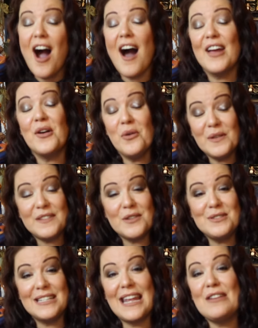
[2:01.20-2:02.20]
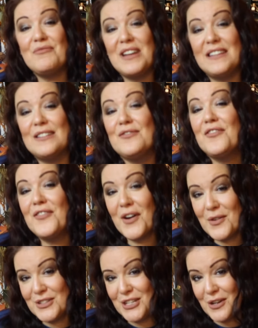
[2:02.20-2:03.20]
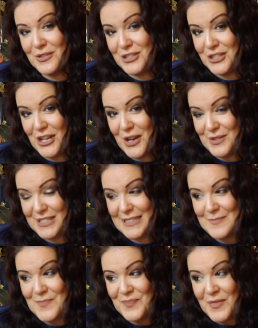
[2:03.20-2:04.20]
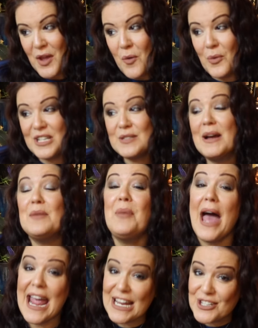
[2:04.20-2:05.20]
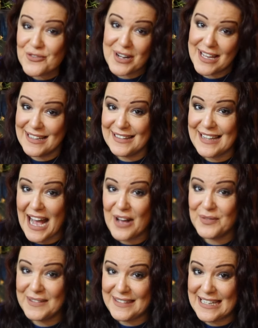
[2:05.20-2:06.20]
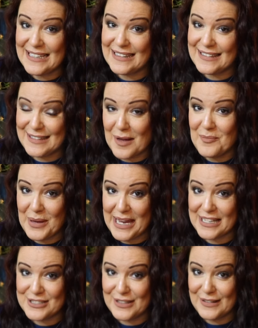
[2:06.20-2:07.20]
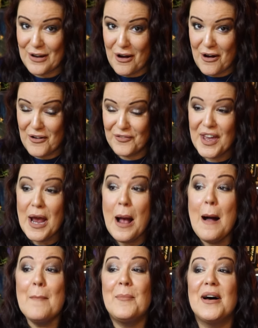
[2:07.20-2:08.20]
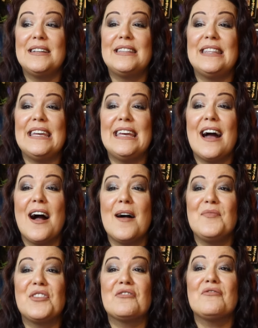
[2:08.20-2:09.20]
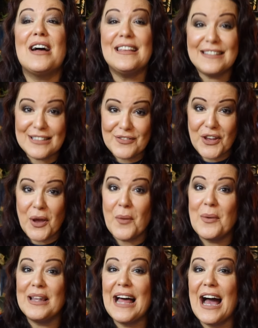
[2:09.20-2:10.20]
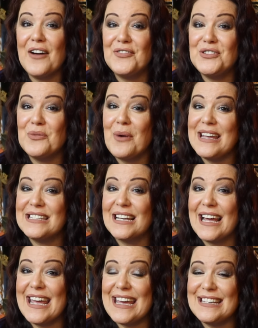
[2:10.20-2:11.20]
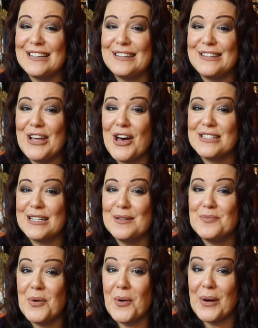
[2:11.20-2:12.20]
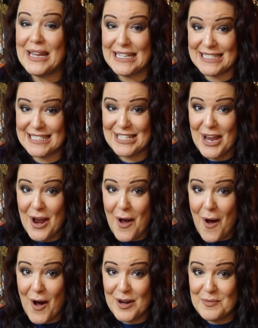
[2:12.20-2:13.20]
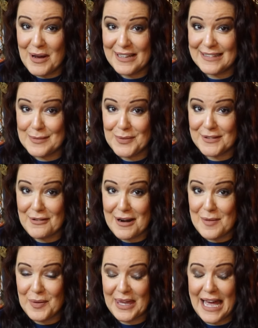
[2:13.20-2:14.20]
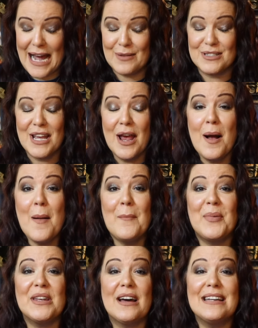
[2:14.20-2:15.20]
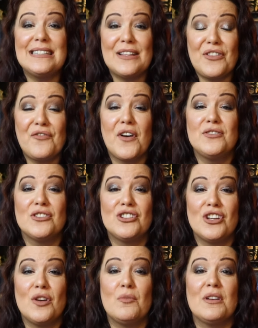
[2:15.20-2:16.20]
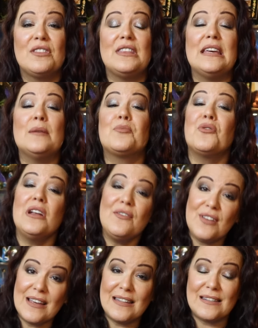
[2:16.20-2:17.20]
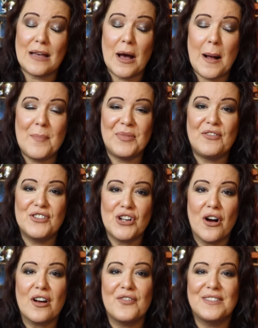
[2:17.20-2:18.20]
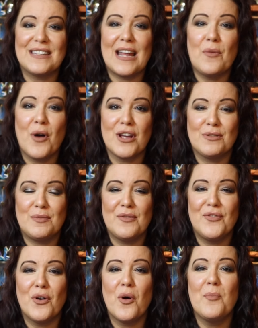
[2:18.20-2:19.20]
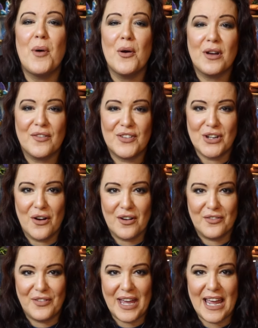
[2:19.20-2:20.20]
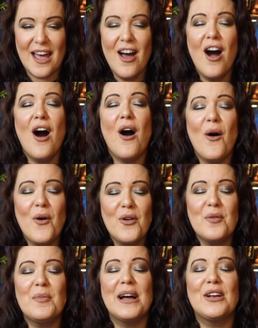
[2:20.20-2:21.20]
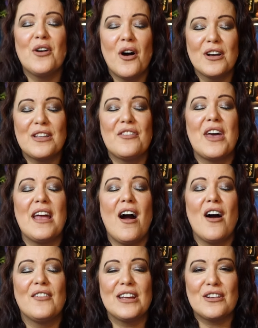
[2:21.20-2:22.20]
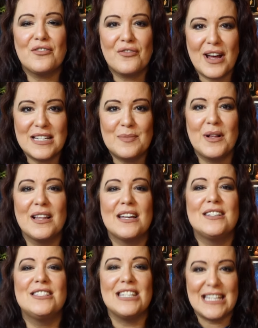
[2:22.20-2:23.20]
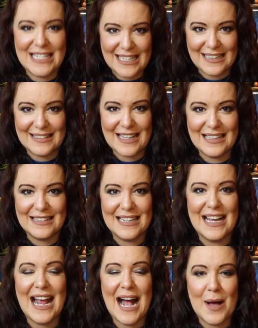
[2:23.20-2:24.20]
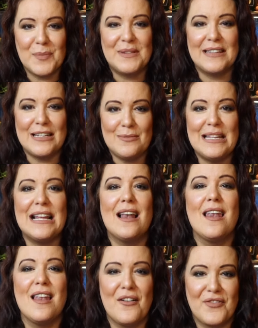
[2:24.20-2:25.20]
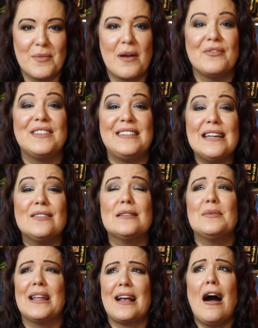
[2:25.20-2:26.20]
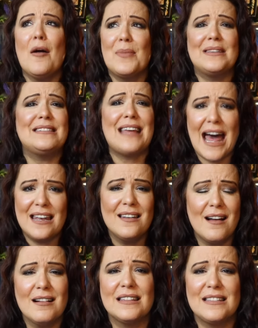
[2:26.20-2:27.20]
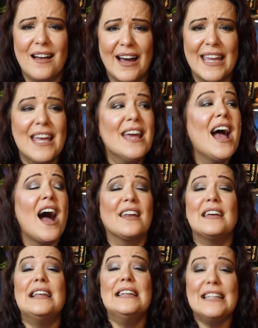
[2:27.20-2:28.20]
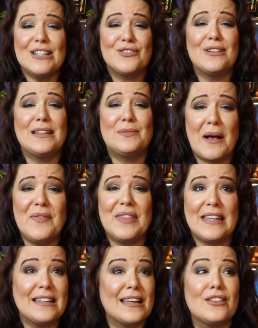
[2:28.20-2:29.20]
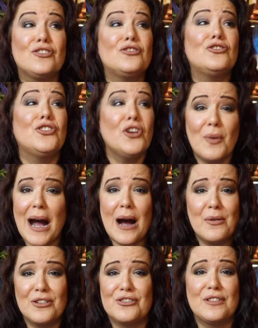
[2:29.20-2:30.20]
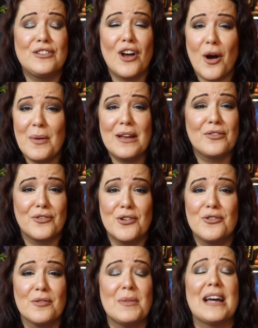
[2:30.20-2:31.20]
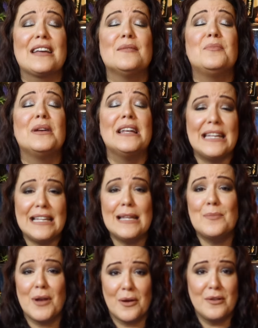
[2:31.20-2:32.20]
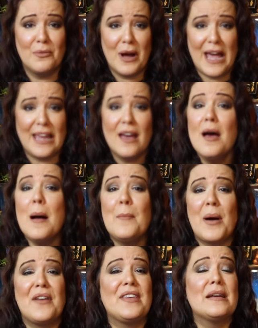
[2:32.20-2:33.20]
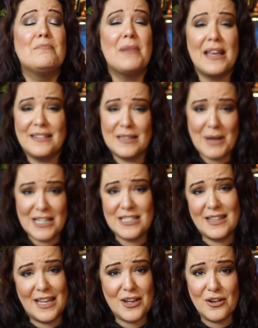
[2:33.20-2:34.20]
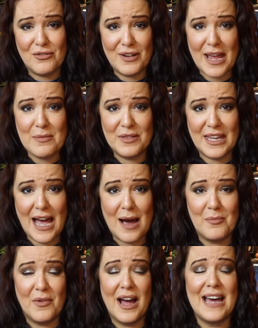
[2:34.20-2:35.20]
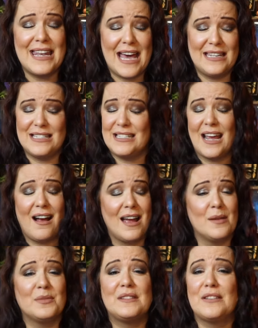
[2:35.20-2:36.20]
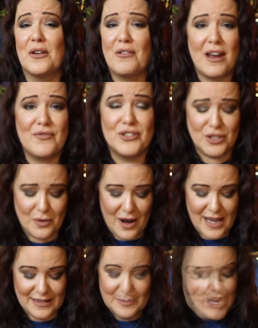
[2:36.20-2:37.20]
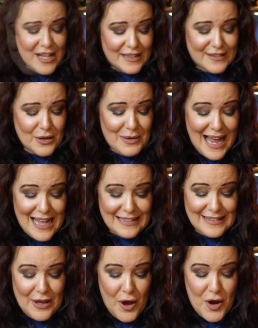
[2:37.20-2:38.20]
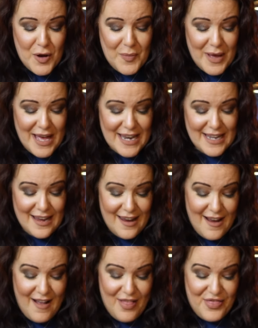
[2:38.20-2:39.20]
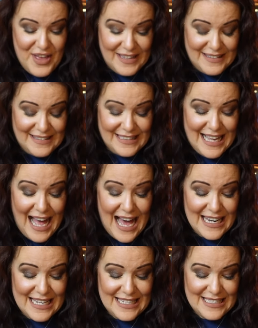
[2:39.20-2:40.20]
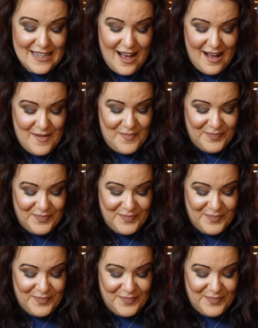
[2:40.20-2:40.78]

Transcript: I also did a recent photo shoot, which my Patreons have seen some pictures of, but the rest of you will have to wait till I hit a certain point on my subscriber count. But I did the photo shoot with the previous photographers that I worked with before, Boca Photography. Oh my God, they are incredible geniuses and I absolutely love them. I received them at like 10:30 last night and I literally spent like 2 hours just going through them and completely blown away by the amazing magic they can create with the camera and editing. I am so grateful to you guys. So let's open this calendar.